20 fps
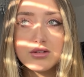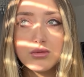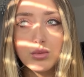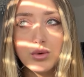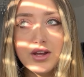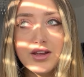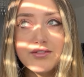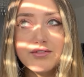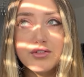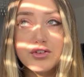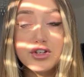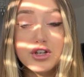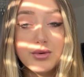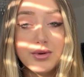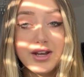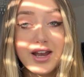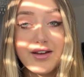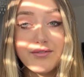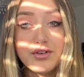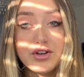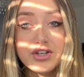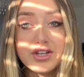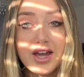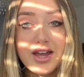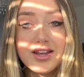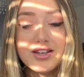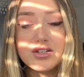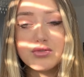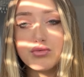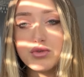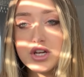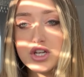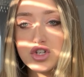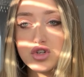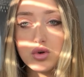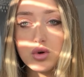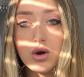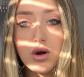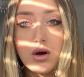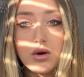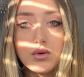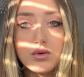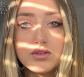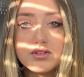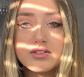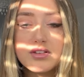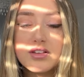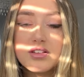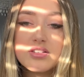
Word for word: with doing every day to reach your goals,